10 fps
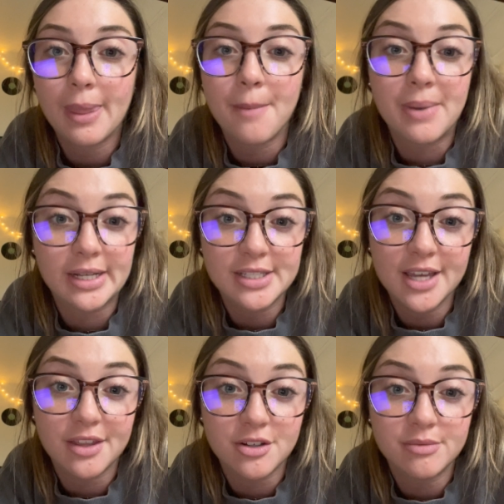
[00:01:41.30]
bind
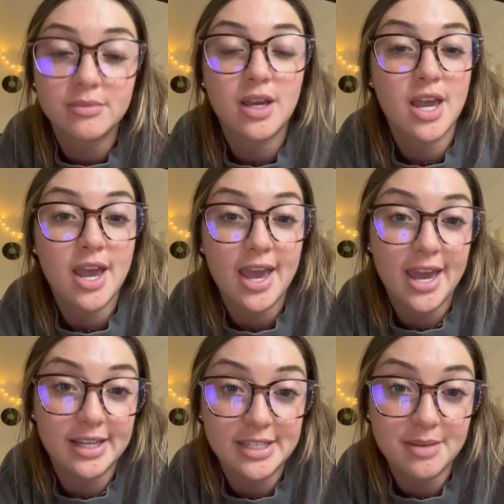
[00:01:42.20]
together.
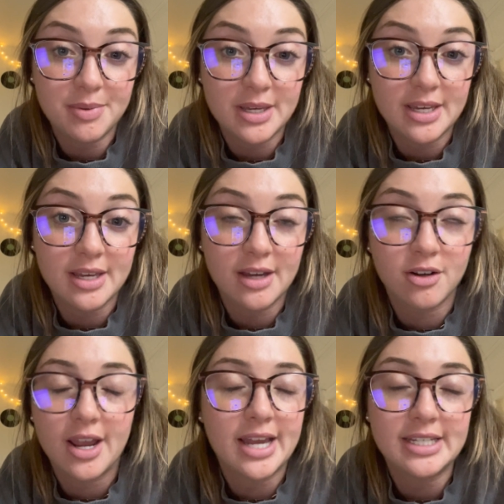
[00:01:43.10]
ADP
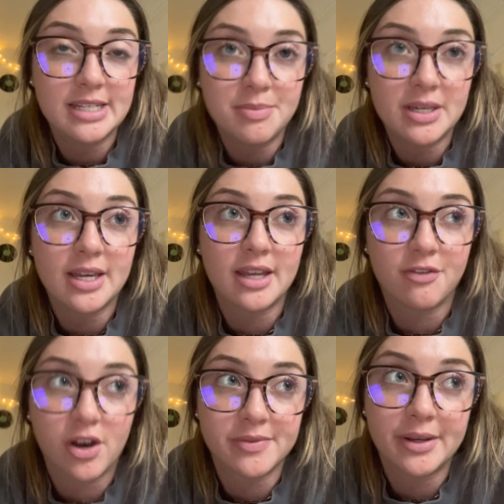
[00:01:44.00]
and a
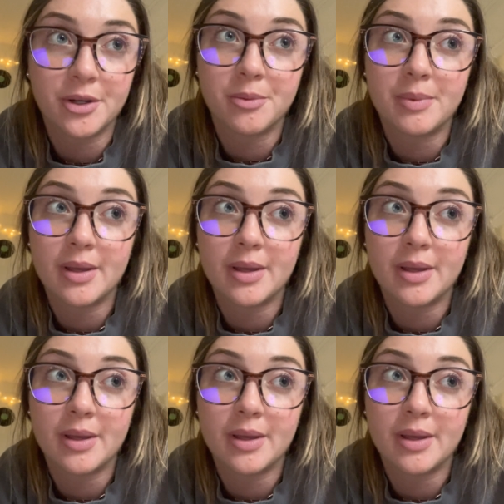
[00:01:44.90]
phosphate group